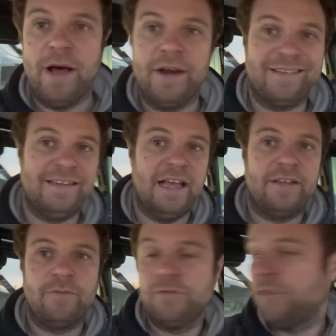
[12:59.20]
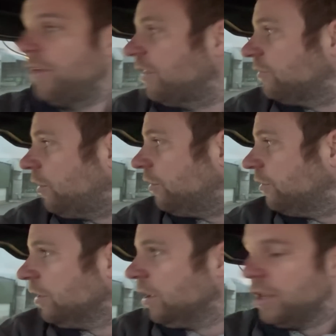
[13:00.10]
it today, so that's
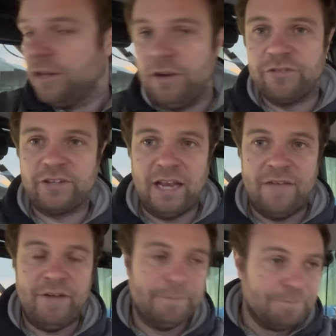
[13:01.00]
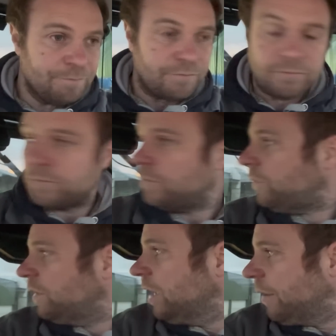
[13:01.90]
not so clever.
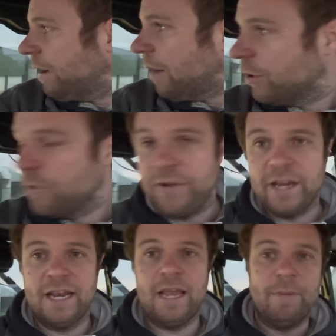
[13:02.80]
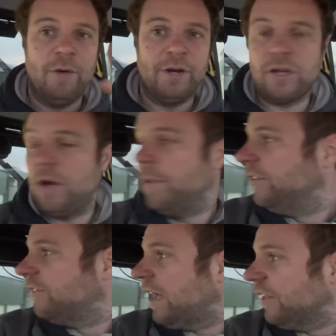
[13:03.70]
Anyway, how feeling? Let me know in the
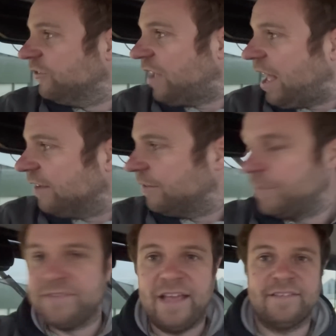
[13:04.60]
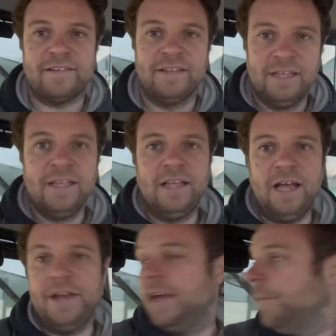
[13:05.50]
comments. Answer as a percent.
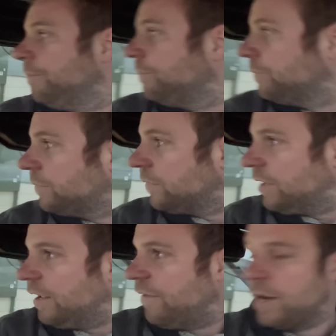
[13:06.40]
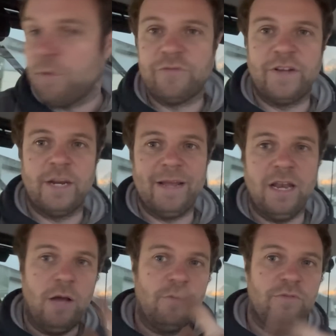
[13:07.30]
And if anyone's feeling a bit
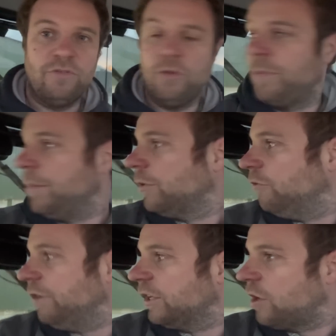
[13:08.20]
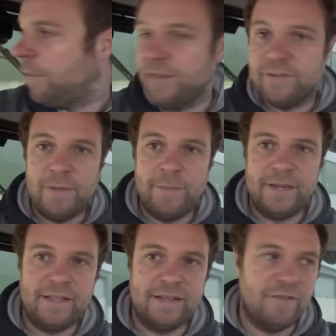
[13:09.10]
low, other people can read the comments and maybe
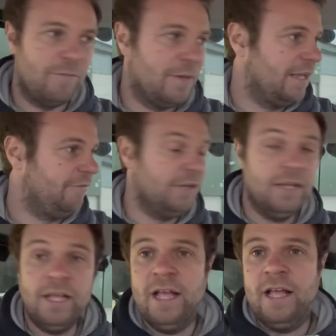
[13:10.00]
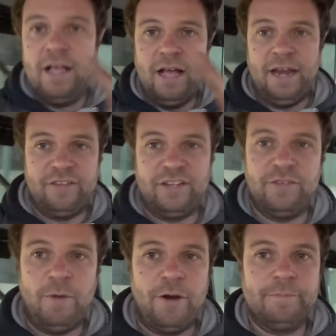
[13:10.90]
give them a lift. And I'll see you
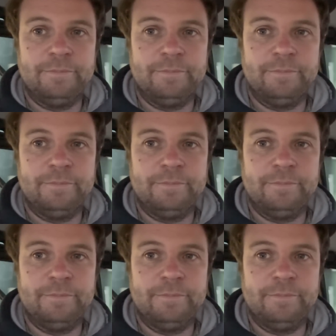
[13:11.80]
tomorrow.